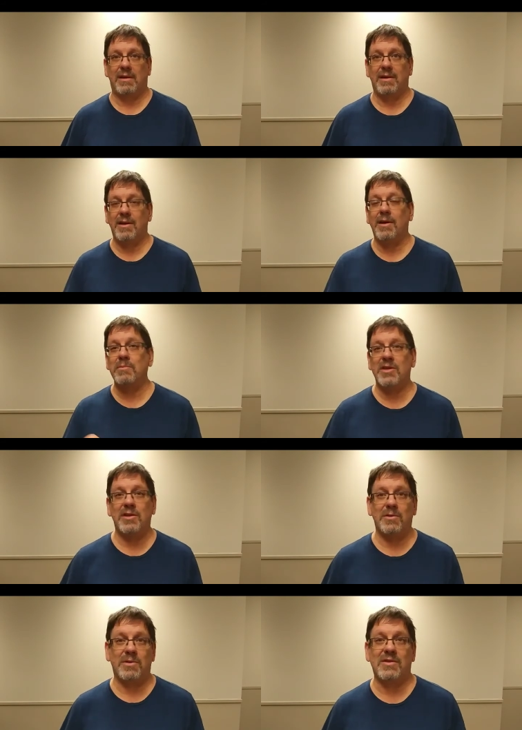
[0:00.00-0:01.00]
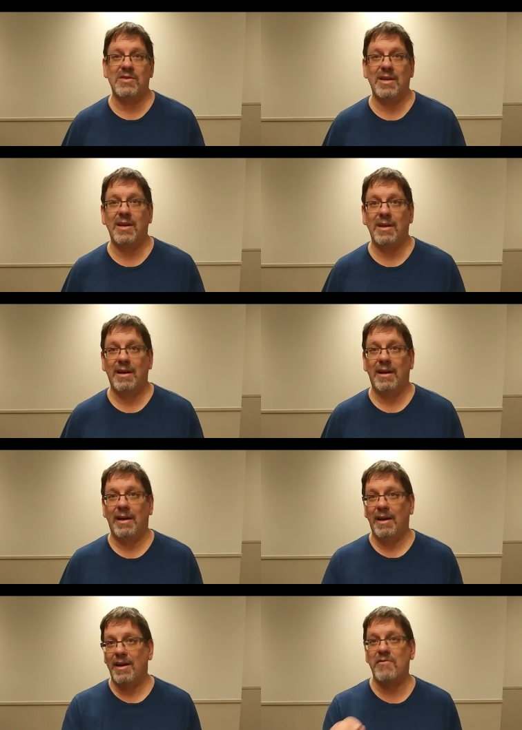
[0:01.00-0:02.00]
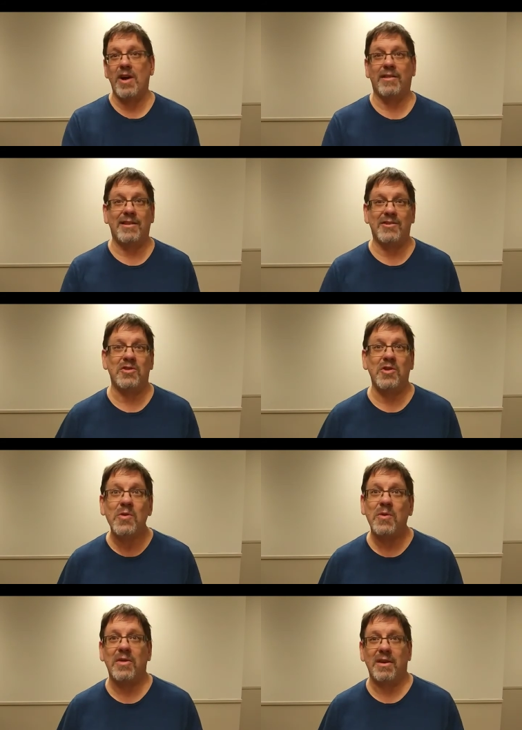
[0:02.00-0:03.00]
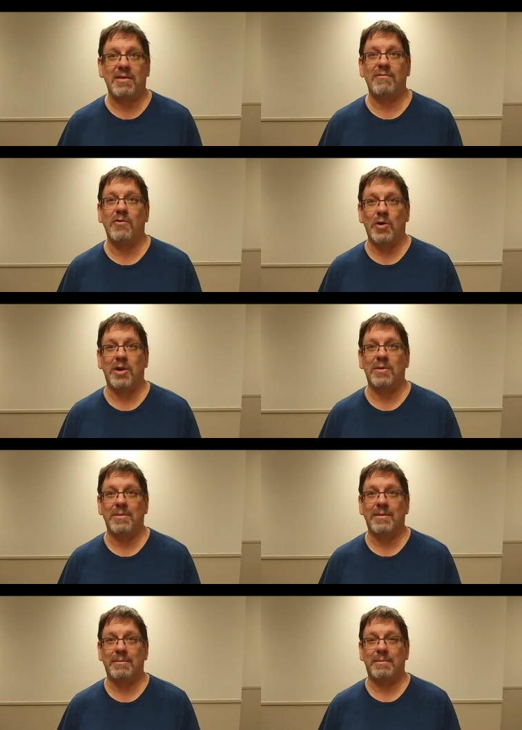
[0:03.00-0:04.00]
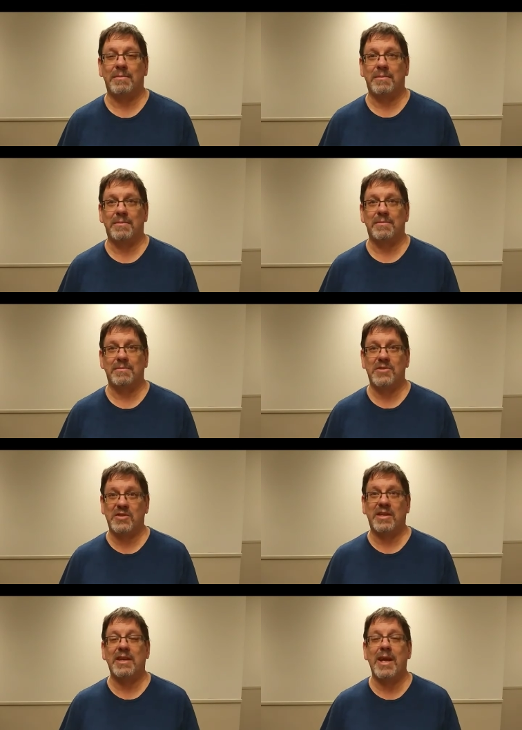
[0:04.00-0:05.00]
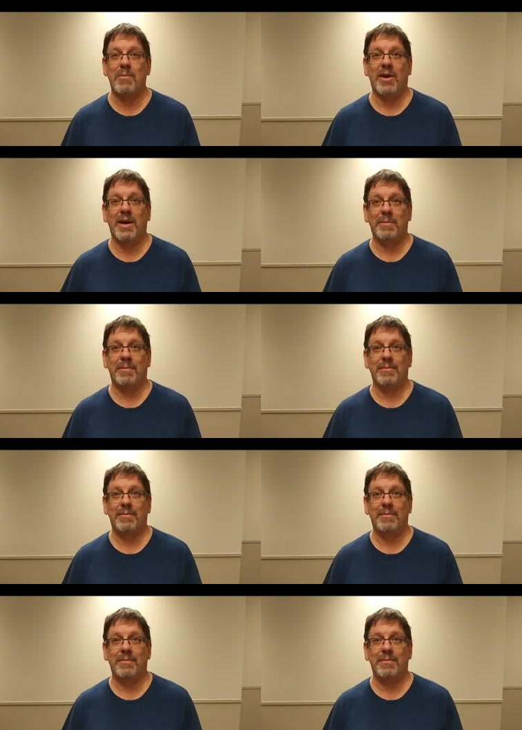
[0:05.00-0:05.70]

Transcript: and come to you and say, I've got this new thing for you. Just like Abraham,